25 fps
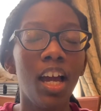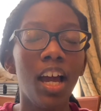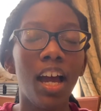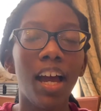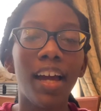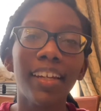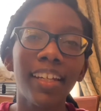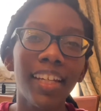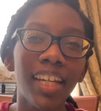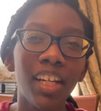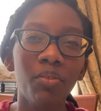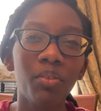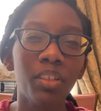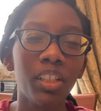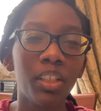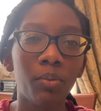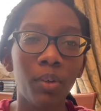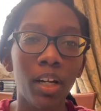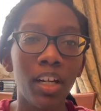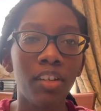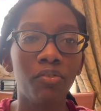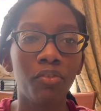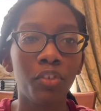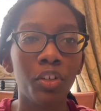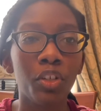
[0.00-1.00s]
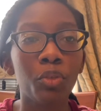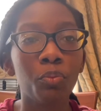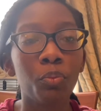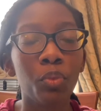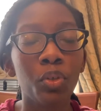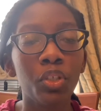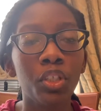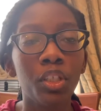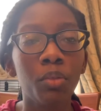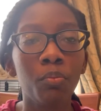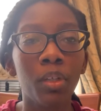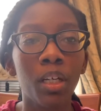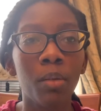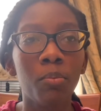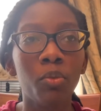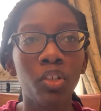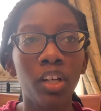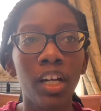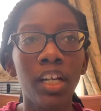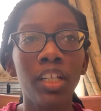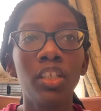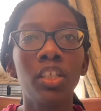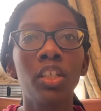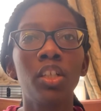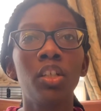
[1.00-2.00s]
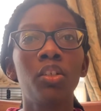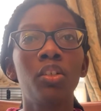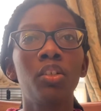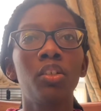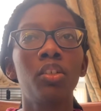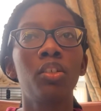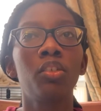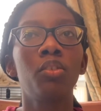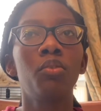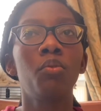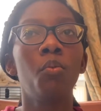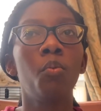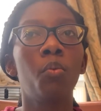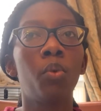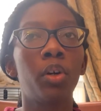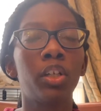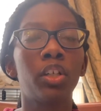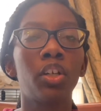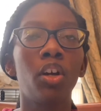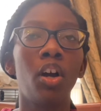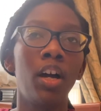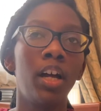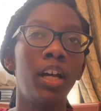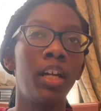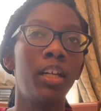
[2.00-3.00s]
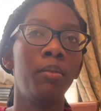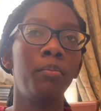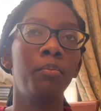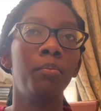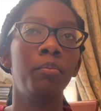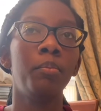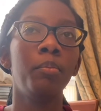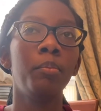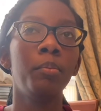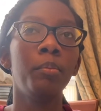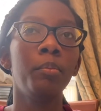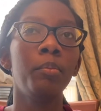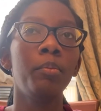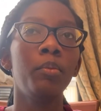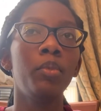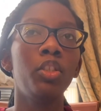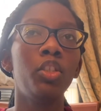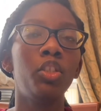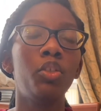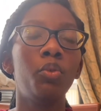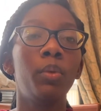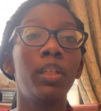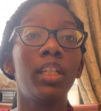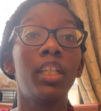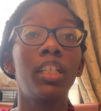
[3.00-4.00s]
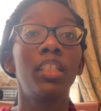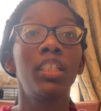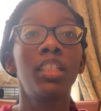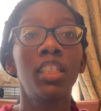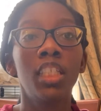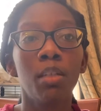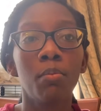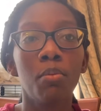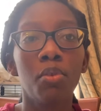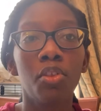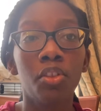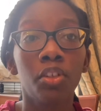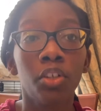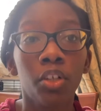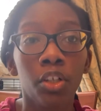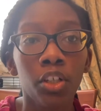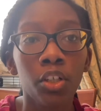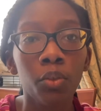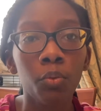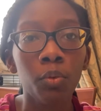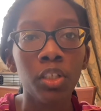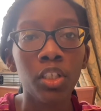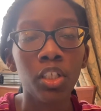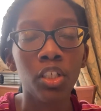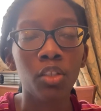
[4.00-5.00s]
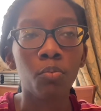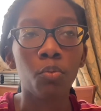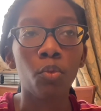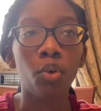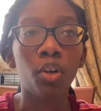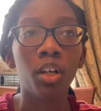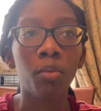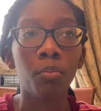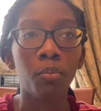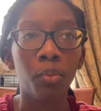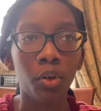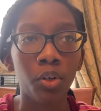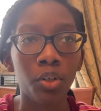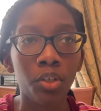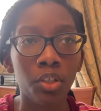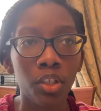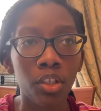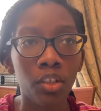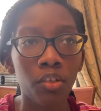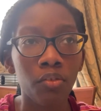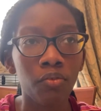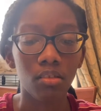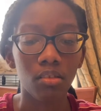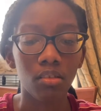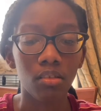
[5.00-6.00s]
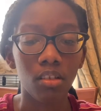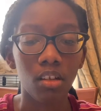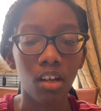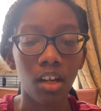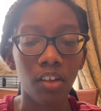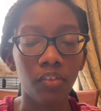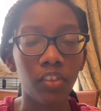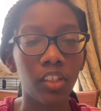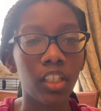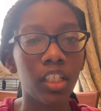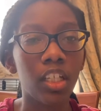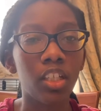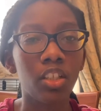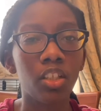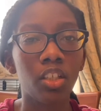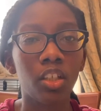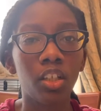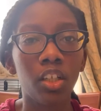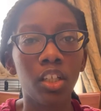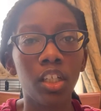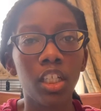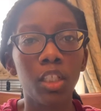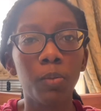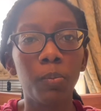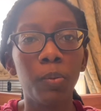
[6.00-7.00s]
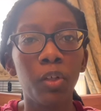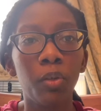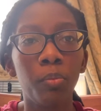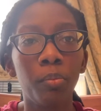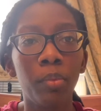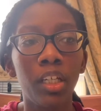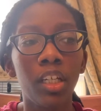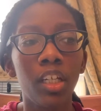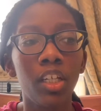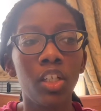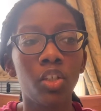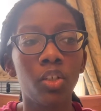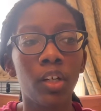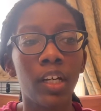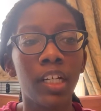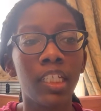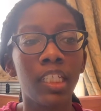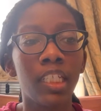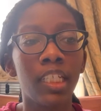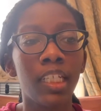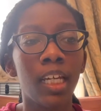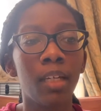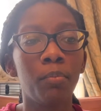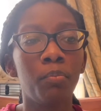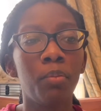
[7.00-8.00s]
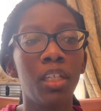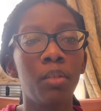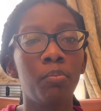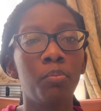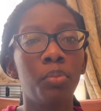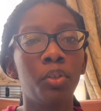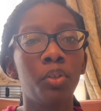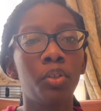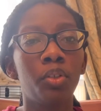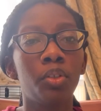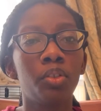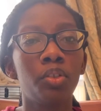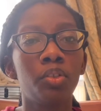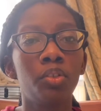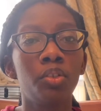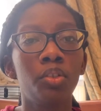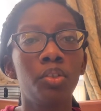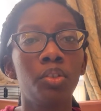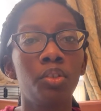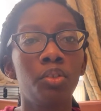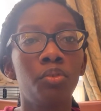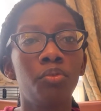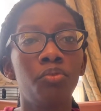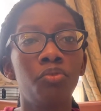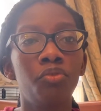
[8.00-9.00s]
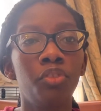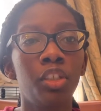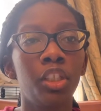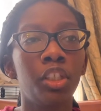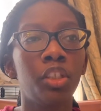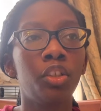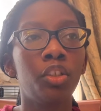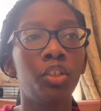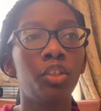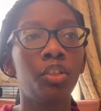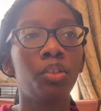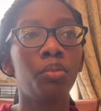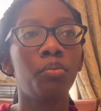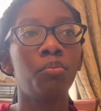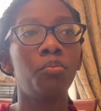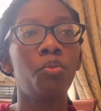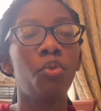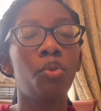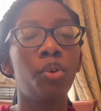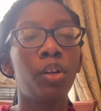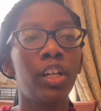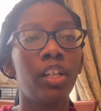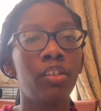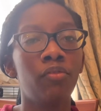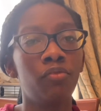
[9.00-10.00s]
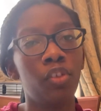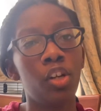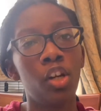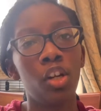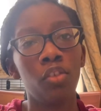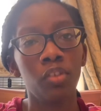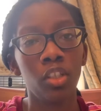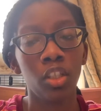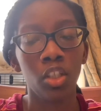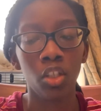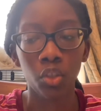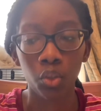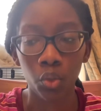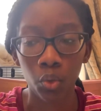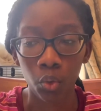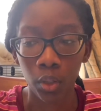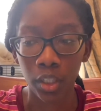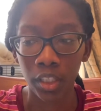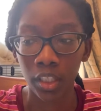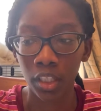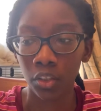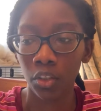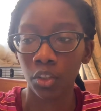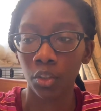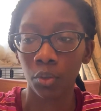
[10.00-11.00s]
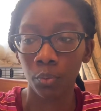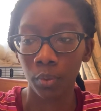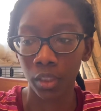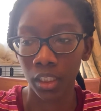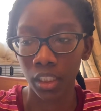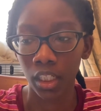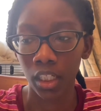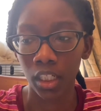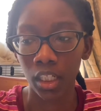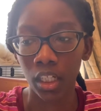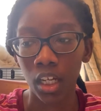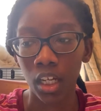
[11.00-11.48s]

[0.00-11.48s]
I can't really write first person, but I'm trying to work on doing a deep third, which is more immersive. I feel like it's a good experiment in trying to get people to feel more involved in the story that they're reading.